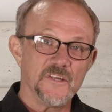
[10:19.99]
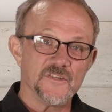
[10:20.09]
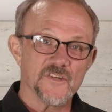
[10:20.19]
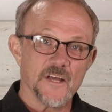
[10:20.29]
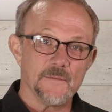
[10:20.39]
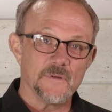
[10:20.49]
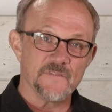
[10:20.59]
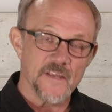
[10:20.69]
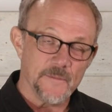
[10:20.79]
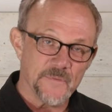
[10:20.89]
a good job
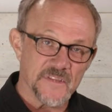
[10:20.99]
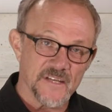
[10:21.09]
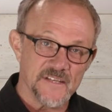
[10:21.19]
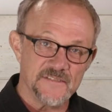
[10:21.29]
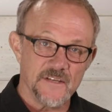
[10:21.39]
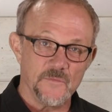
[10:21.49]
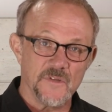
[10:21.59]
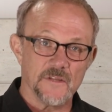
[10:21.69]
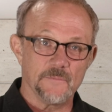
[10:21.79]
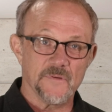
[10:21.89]
of empathizing
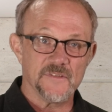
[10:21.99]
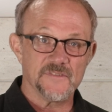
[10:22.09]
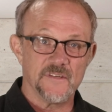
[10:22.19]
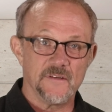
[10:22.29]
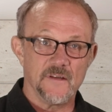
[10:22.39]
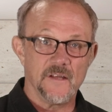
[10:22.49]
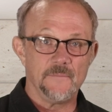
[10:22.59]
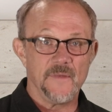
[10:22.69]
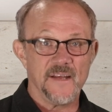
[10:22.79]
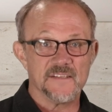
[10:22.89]
with the person,
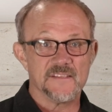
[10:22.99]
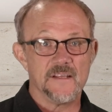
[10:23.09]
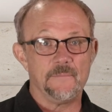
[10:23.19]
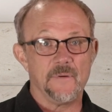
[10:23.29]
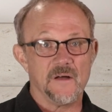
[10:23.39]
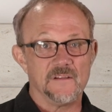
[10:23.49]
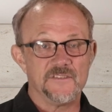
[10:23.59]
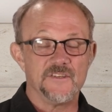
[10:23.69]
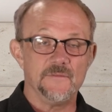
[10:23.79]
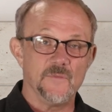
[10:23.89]
it makes the
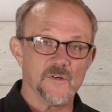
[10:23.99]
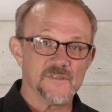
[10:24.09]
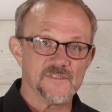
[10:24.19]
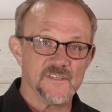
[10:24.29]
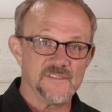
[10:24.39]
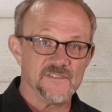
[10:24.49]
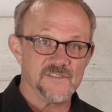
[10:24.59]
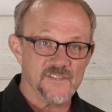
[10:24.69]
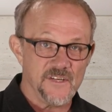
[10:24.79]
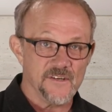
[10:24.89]
apology more
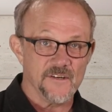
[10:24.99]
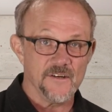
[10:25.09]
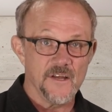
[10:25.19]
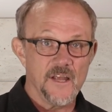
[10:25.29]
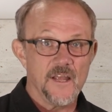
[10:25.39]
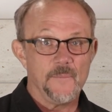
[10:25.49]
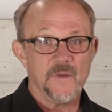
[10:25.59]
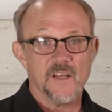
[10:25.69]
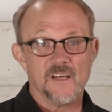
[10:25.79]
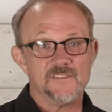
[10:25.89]
sincere
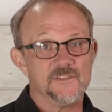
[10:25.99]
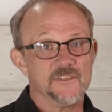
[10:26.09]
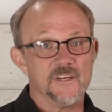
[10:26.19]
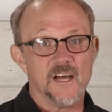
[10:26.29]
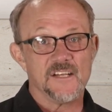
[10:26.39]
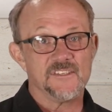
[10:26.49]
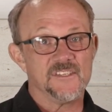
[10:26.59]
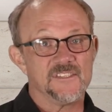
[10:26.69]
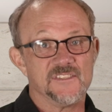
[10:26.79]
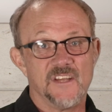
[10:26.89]
because you're not
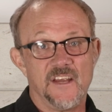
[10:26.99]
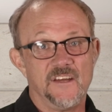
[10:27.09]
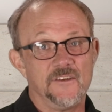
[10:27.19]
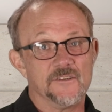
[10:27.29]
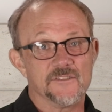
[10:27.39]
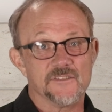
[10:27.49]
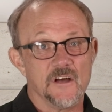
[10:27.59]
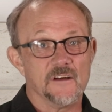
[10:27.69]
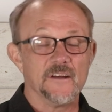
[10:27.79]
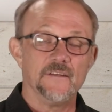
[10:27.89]
just saying you're
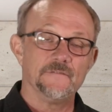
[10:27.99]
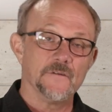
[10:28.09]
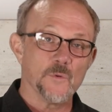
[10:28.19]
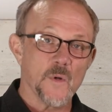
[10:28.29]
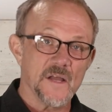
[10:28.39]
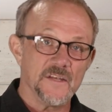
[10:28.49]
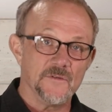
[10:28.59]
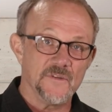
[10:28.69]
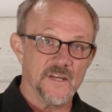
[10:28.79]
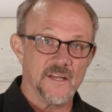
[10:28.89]
sorry for what
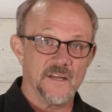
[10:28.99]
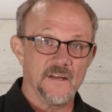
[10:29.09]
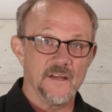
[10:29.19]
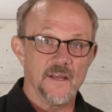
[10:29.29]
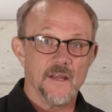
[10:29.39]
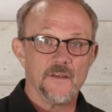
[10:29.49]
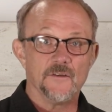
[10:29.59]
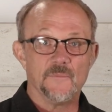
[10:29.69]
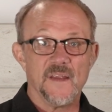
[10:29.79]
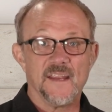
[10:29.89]
you did.
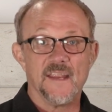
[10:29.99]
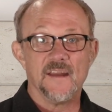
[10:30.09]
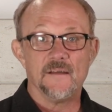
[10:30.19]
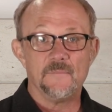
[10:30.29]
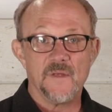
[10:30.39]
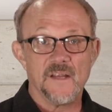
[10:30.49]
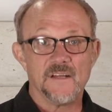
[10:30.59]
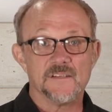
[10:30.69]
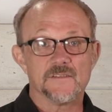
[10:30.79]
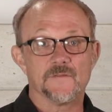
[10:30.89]
You're making
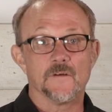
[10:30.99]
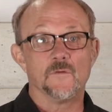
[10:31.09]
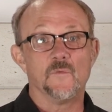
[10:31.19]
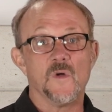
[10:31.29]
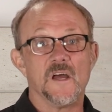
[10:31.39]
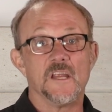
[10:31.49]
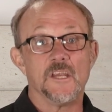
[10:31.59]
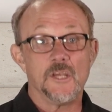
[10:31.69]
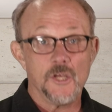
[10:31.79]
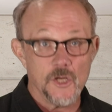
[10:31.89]
amends for what
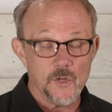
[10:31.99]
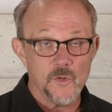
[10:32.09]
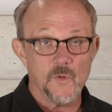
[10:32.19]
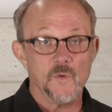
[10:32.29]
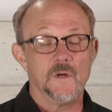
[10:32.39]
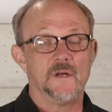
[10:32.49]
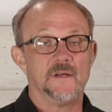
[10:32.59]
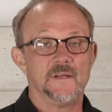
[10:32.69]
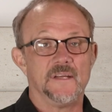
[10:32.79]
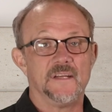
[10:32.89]
you
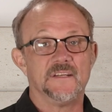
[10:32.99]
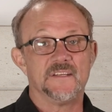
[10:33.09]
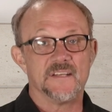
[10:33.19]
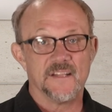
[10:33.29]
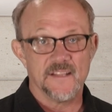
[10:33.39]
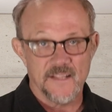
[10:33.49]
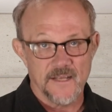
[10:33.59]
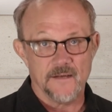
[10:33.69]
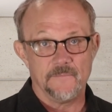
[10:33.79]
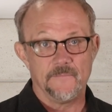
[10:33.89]
did to
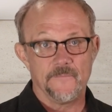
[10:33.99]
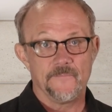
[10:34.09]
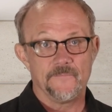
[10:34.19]
them.